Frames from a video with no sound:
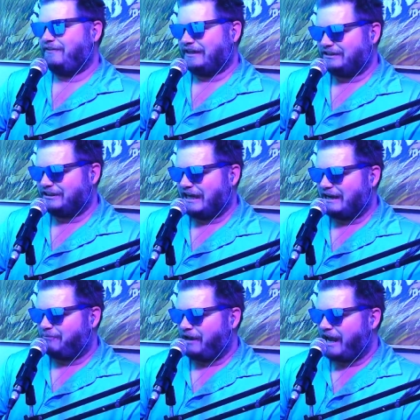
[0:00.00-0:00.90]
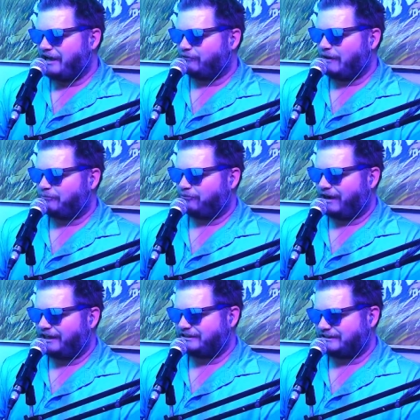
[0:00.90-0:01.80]
Because you gotta pay your
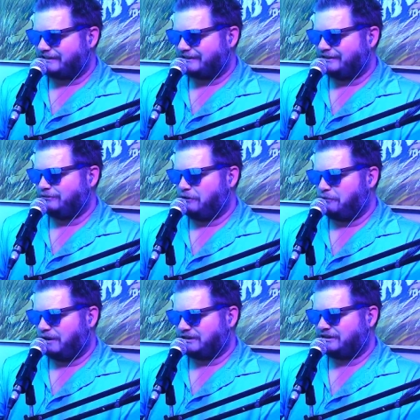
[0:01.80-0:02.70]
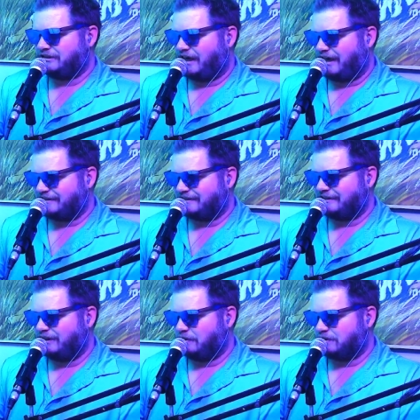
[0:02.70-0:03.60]
reparations. You owe us shots.
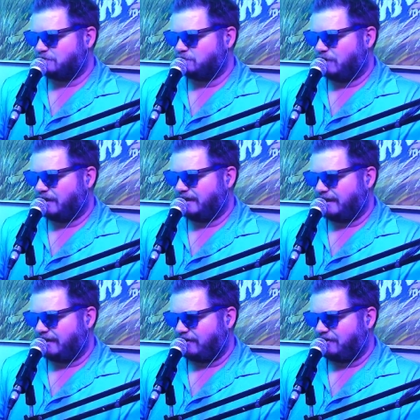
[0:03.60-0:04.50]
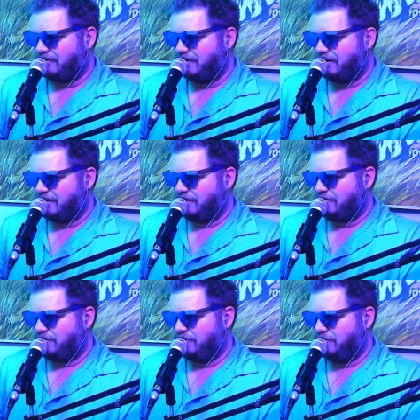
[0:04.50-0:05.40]
You owe us 1,
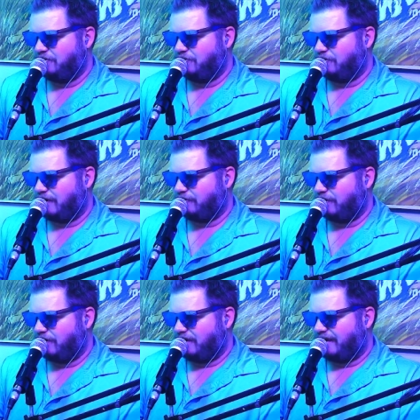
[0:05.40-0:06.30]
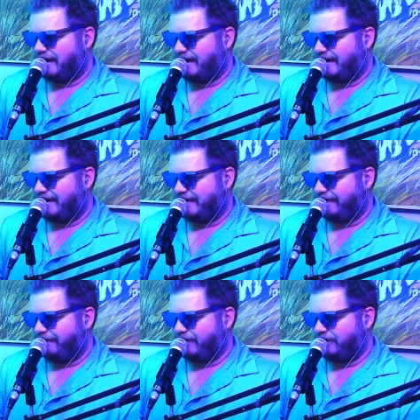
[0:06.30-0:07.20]
2. Oh,
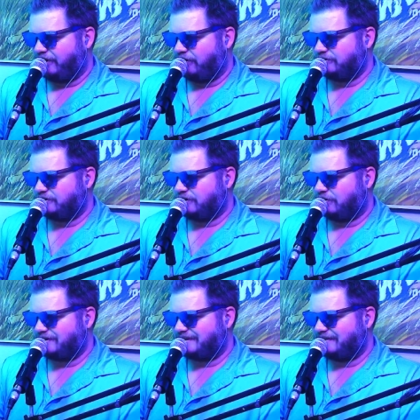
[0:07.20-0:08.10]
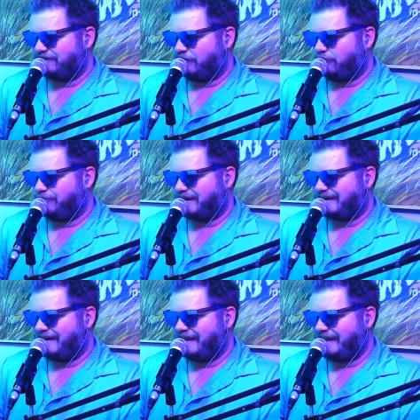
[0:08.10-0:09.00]
Noseville
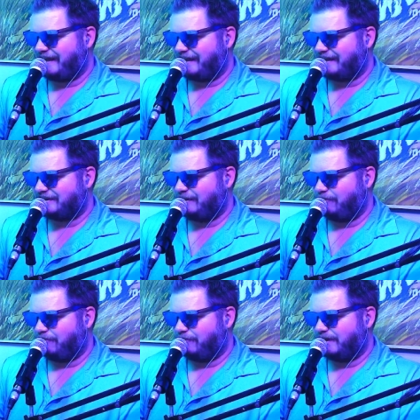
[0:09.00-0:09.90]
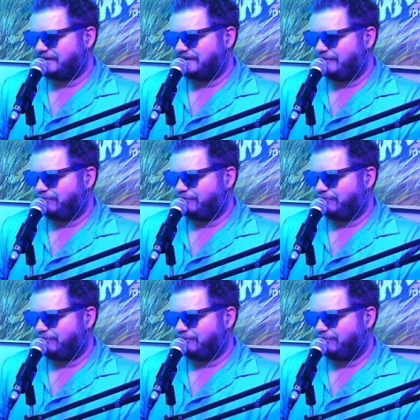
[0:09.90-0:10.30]
McLean. Is she